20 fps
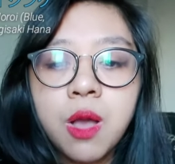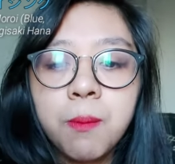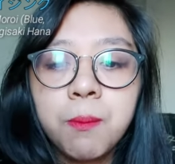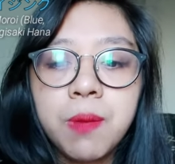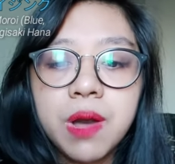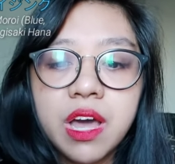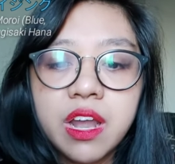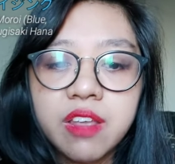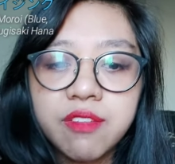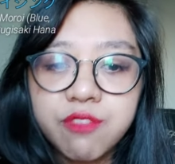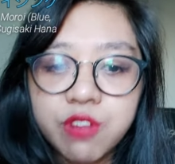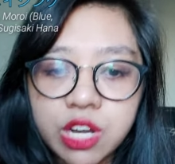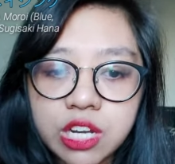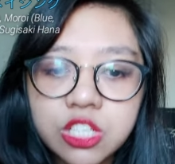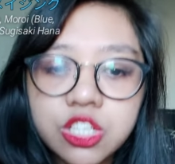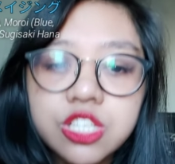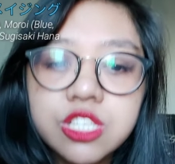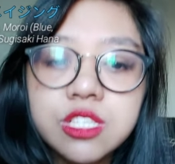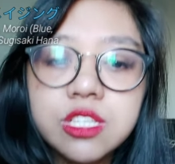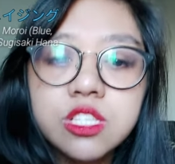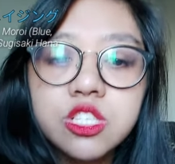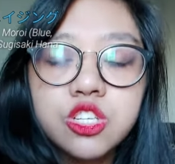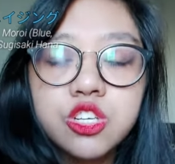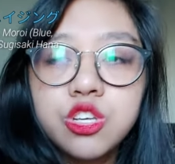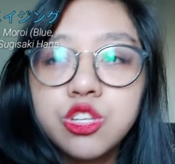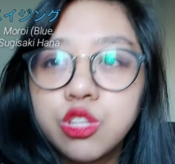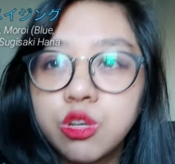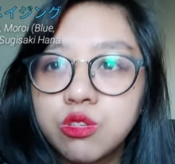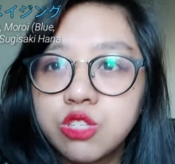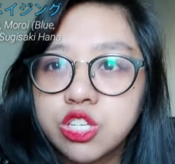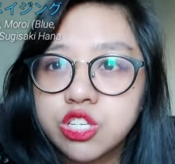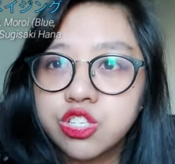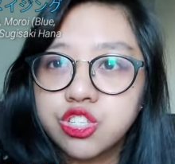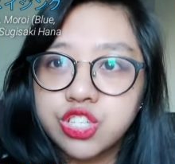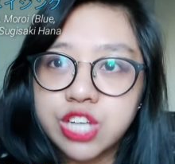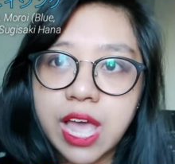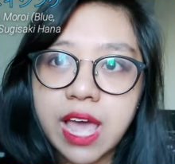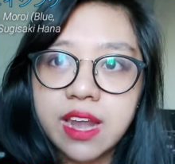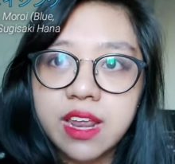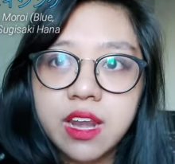But if you're interested to, you know, just
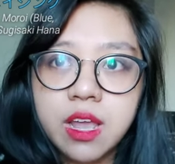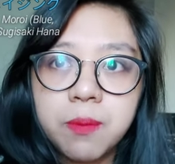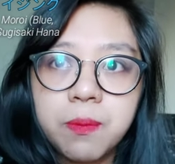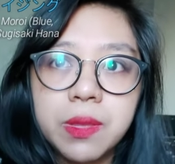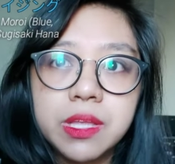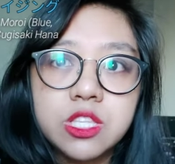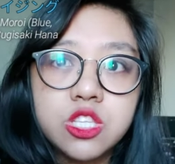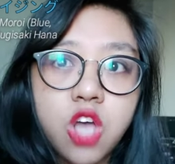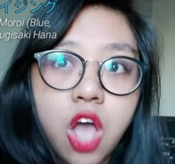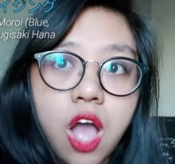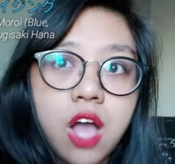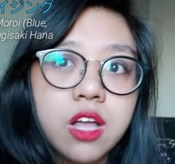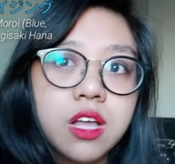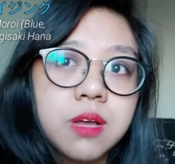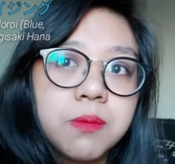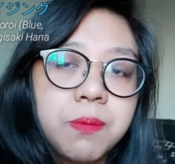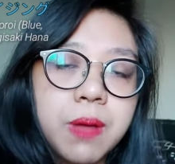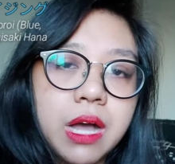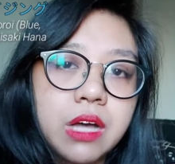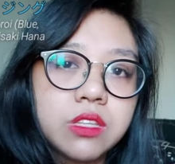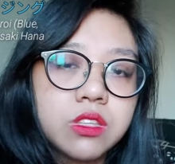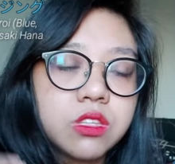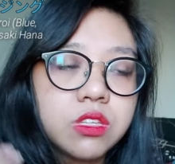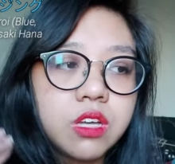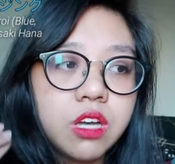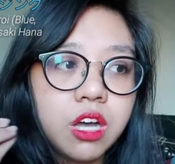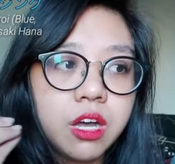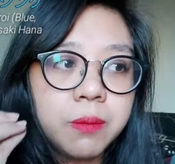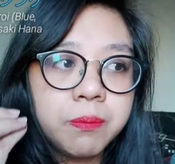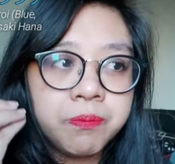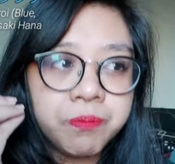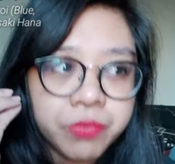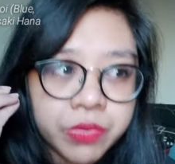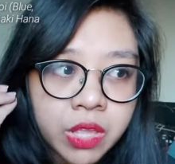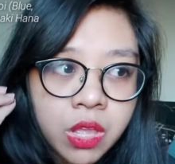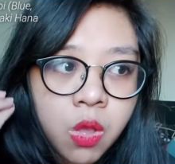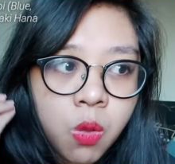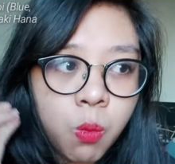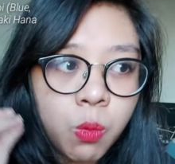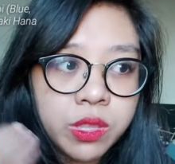chat it up and talk about
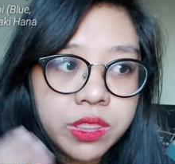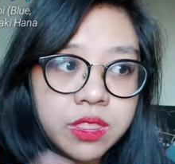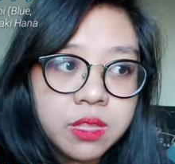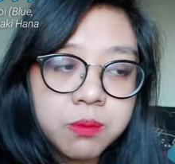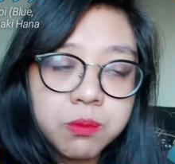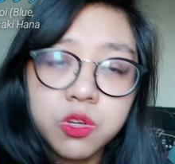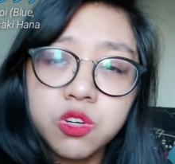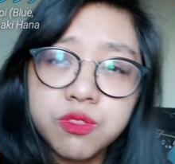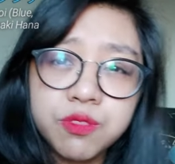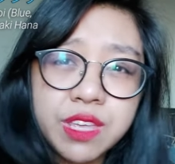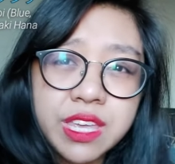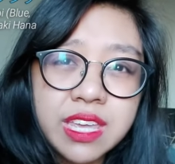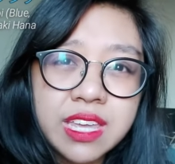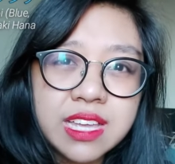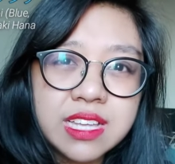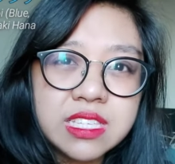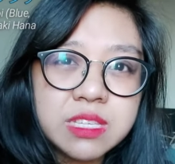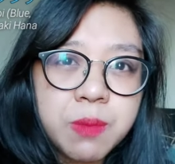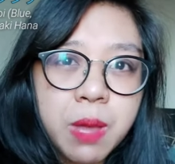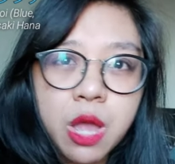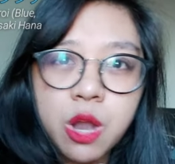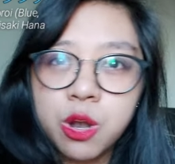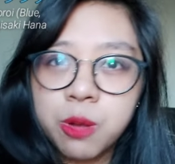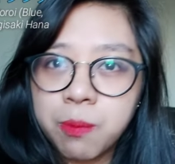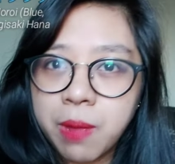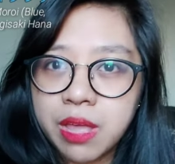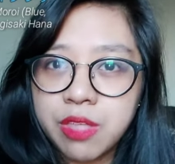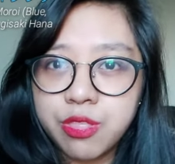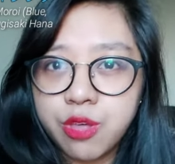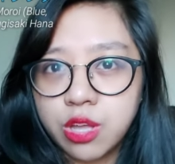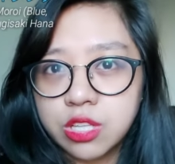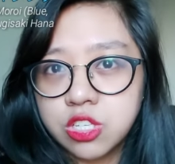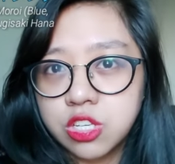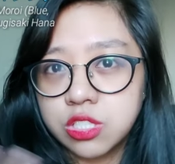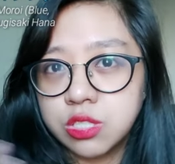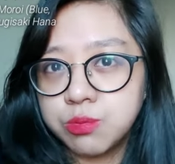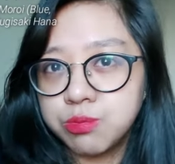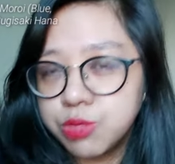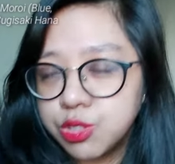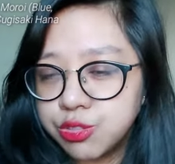what the movie is about, or my thoughts
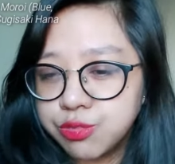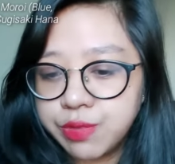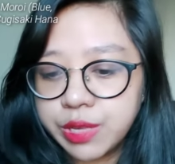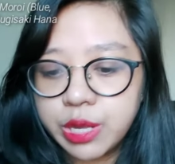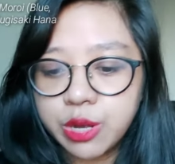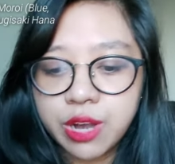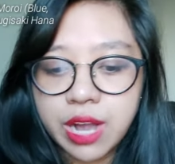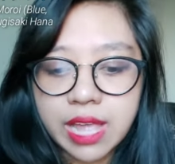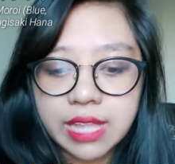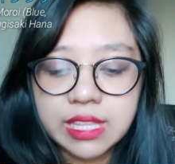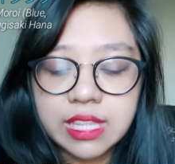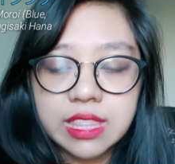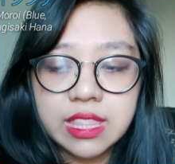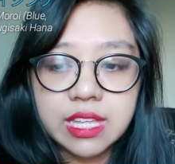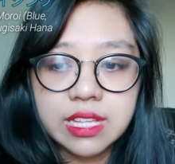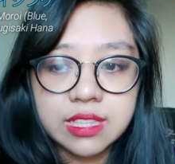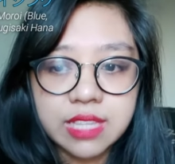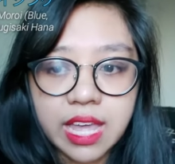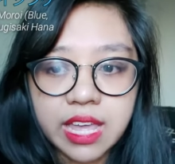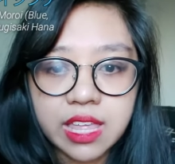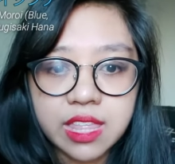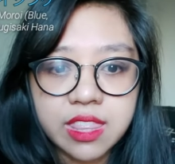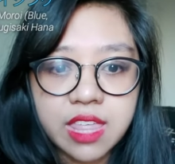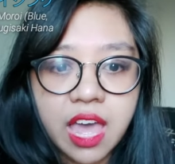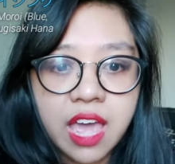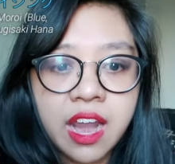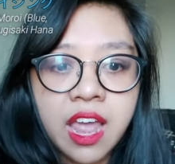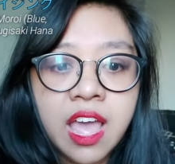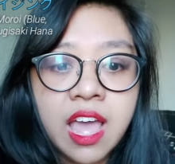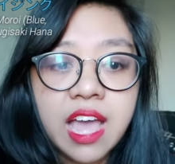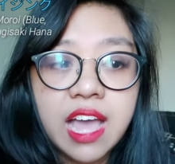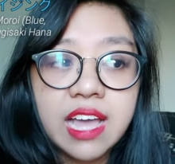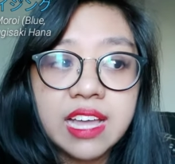on the movie, or anything like that.